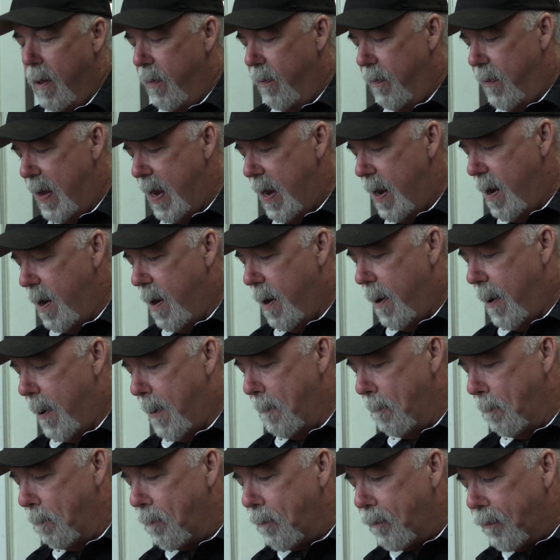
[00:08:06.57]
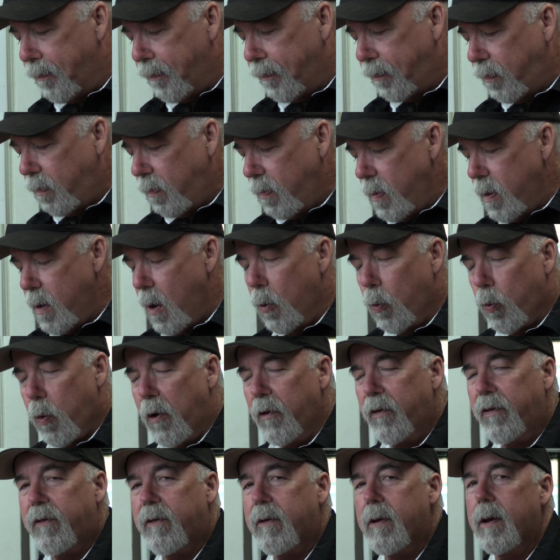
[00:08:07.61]
The uh,
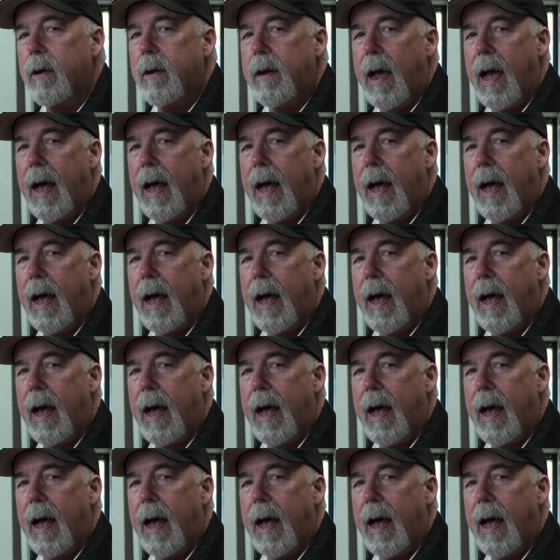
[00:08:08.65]
roasted